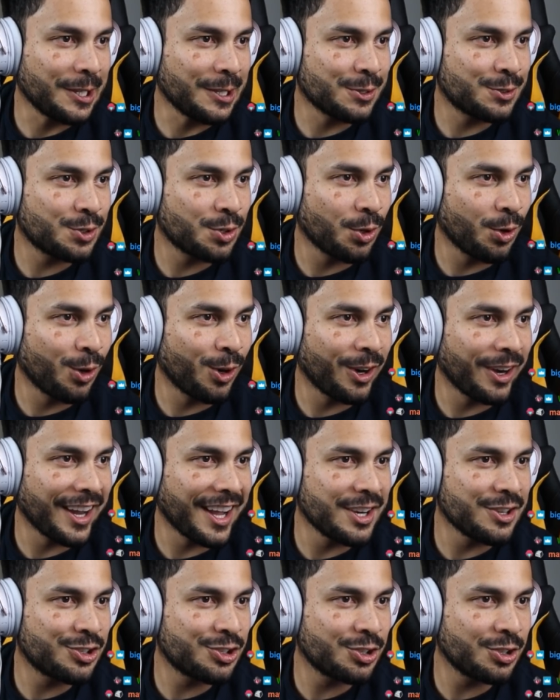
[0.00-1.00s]
chore
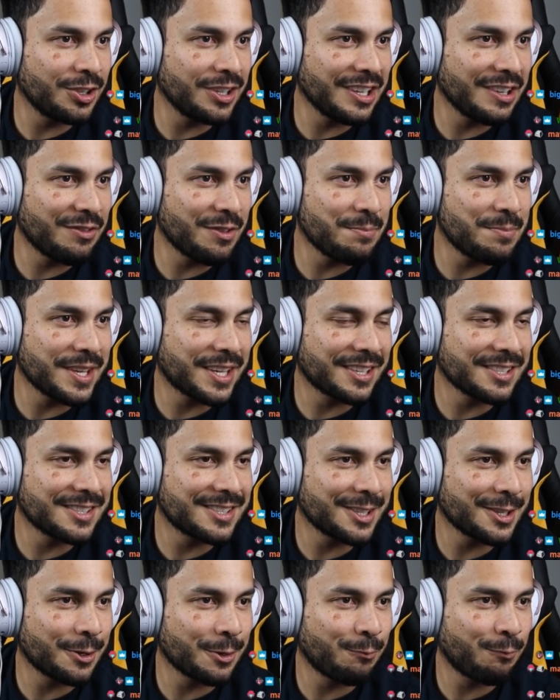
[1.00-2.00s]
and shouldn't even be
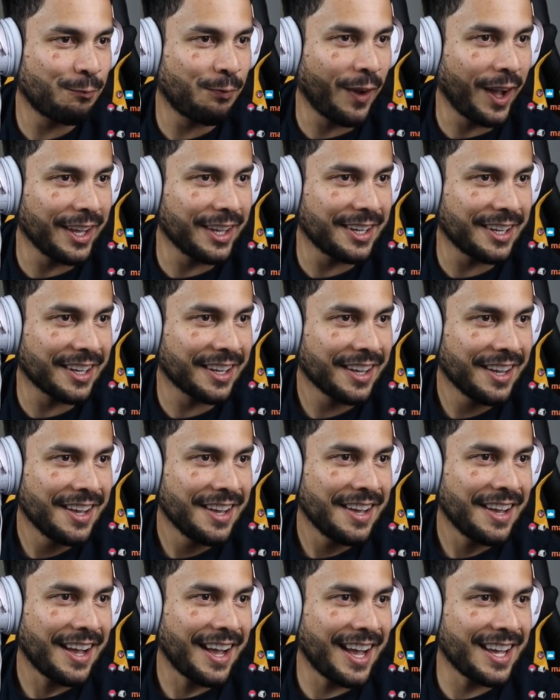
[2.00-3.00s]
considered fighting
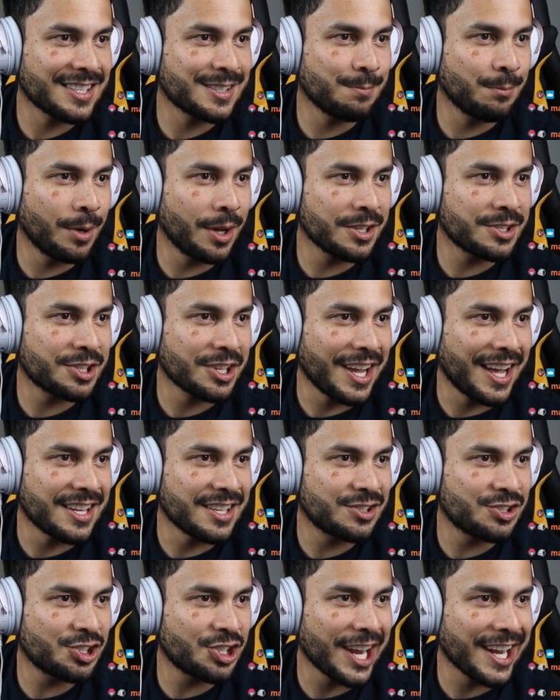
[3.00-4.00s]
as much
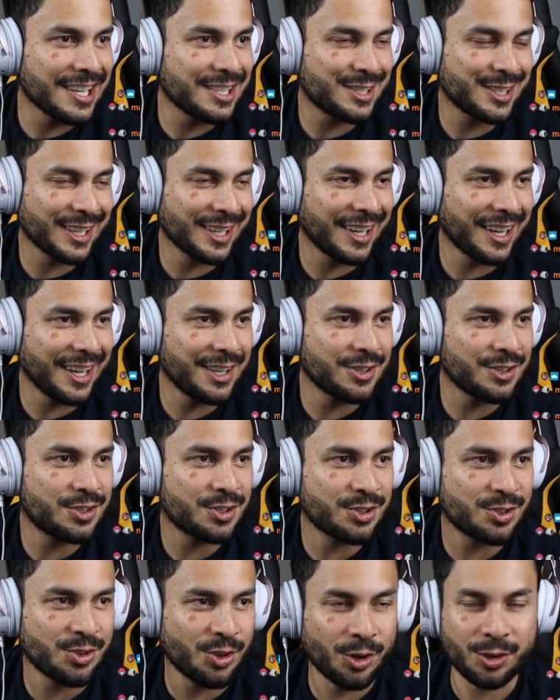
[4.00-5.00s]
as chasing in
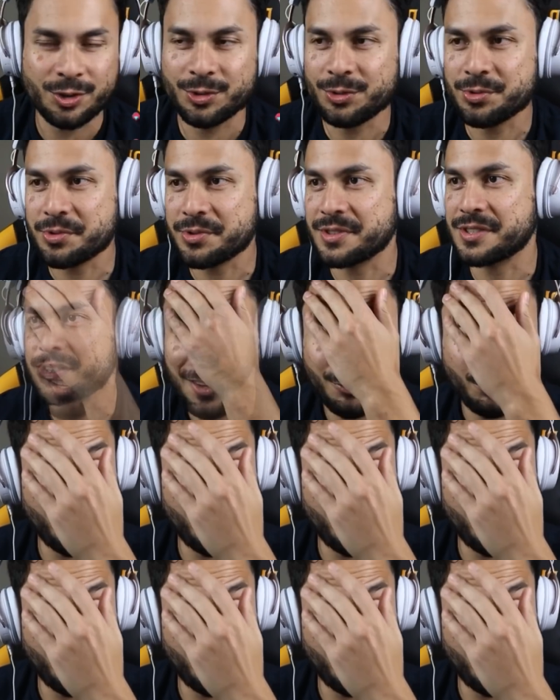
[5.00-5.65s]
circles.